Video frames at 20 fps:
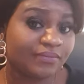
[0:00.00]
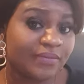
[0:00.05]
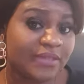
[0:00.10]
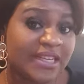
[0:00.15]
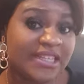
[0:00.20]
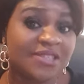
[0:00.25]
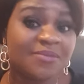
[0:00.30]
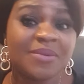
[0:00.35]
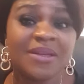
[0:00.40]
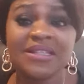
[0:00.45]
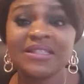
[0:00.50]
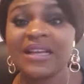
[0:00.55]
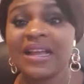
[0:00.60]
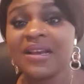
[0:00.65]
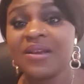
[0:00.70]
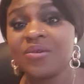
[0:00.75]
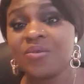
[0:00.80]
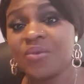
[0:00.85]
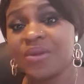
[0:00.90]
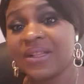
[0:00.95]

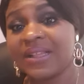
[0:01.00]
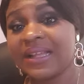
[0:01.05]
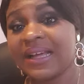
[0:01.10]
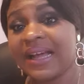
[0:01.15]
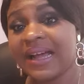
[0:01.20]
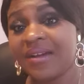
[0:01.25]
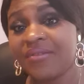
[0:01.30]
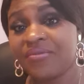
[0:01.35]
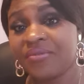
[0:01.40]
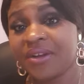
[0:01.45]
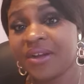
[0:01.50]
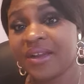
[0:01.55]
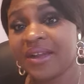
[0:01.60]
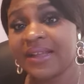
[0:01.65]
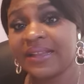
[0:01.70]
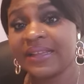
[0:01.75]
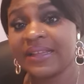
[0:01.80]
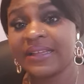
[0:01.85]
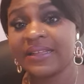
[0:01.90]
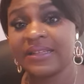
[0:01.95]
Especially with the
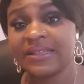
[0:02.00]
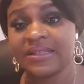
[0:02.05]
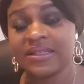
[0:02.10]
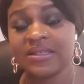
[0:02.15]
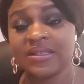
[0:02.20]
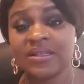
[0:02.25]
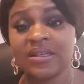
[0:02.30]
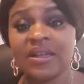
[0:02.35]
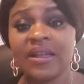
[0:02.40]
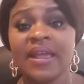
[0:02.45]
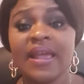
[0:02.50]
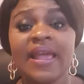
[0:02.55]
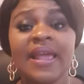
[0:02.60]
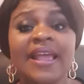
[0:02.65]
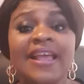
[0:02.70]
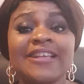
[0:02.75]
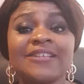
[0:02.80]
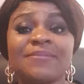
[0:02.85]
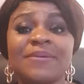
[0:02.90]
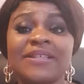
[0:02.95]
African ladies,
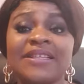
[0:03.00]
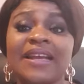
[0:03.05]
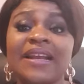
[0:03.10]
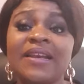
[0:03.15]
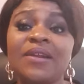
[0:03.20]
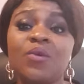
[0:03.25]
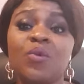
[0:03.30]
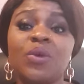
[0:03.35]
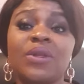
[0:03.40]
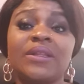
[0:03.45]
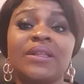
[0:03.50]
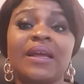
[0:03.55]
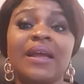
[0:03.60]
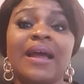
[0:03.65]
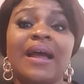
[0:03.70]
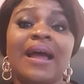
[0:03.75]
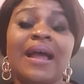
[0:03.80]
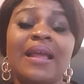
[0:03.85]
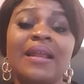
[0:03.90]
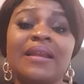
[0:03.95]
especially with
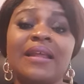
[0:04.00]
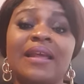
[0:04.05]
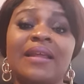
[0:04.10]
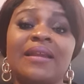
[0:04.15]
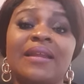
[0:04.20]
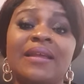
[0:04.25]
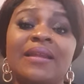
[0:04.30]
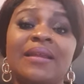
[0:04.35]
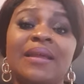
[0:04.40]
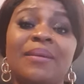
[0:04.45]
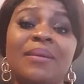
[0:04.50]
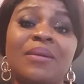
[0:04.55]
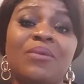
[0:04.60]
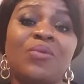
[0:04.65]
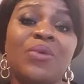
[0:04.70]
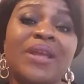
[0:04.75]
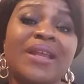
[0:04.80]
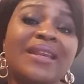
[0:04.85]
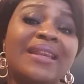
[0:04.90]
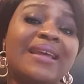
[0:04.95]

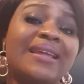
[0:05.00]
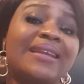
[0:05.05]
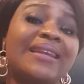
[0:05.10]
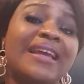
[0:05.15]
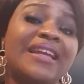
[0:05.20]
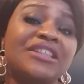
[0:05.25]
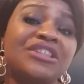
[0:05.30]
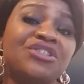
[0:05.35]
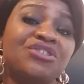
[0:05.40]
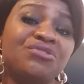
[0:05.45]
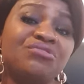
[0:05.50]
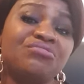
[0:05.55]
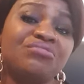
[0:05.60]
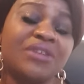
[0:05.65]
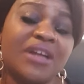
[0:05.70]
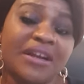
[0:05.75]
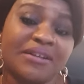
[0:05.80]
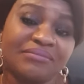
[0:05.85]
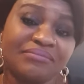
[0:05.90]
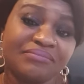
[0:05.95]
the
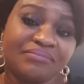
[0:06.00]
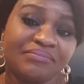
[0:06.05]
Nigeria.